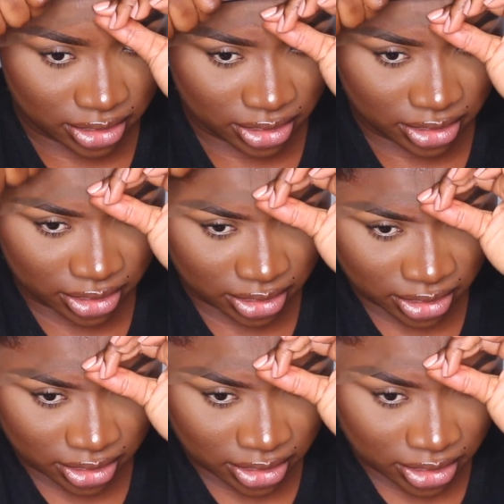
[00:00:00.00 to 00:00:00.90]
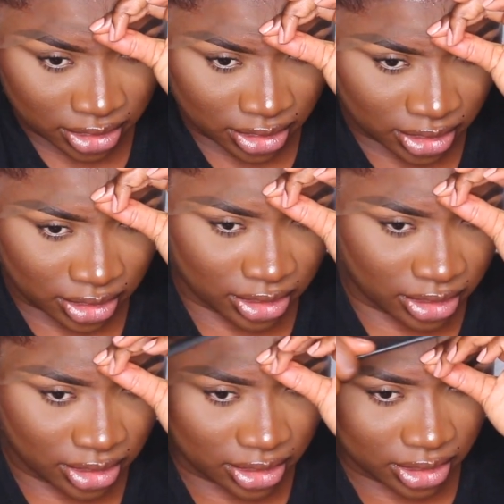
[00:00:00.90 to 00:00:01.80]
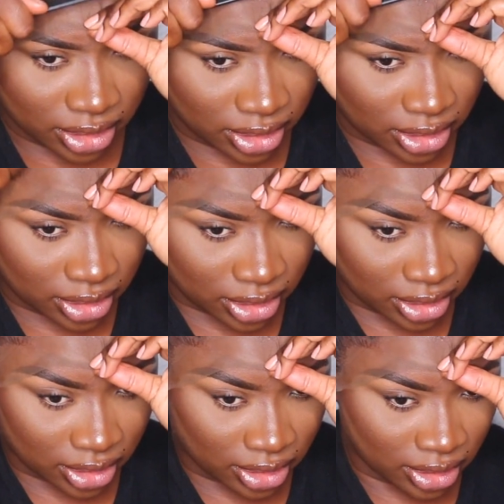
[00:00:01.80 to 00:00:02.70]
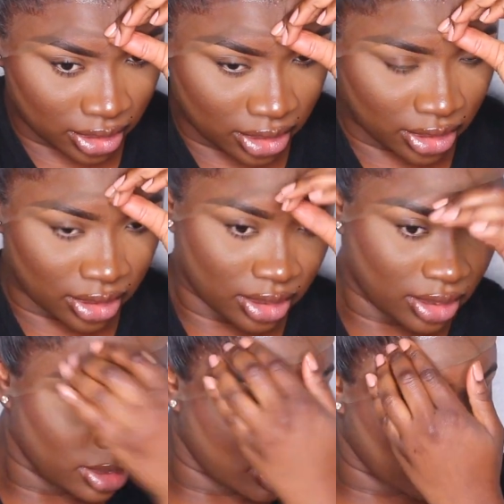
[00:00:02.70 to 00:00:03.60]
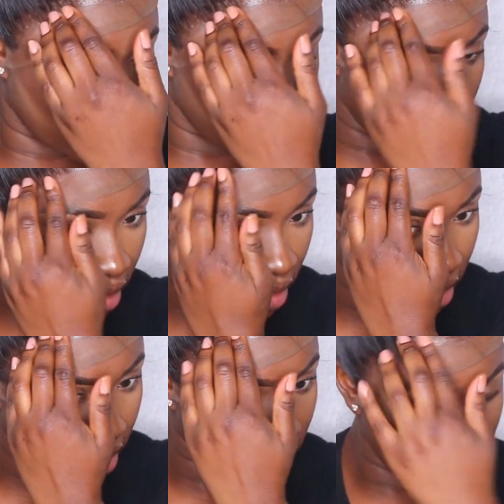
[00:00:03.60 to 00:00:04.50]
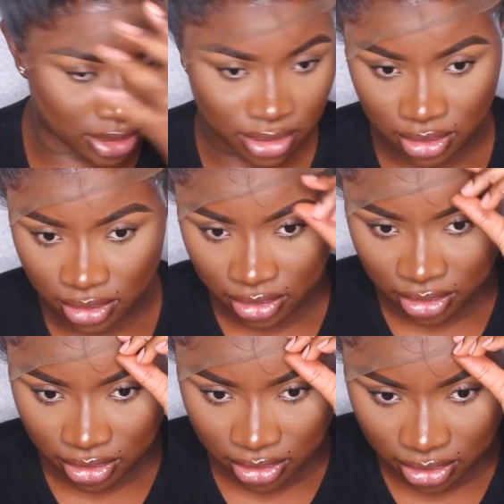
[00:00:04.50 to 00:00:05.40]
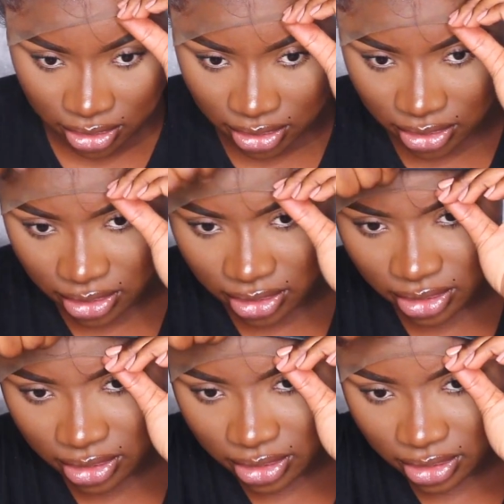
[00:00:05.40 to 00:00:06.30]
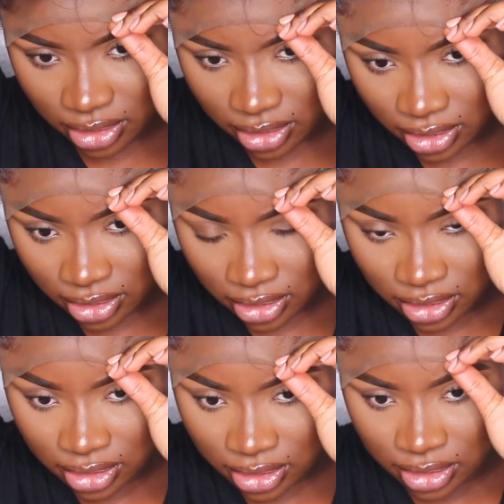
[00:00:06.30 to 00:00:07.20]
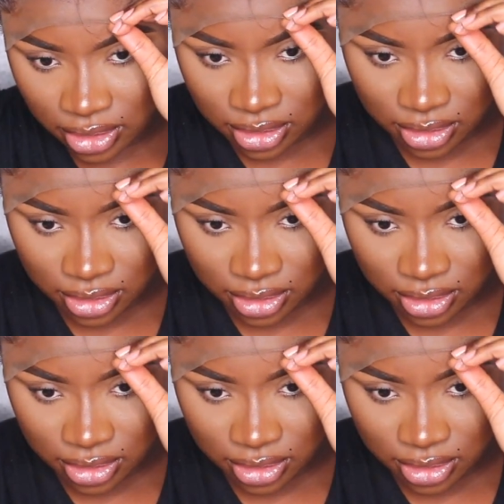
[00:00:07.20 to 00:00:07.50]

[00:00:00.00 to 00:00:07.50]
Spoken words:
No one is speaking in this clip.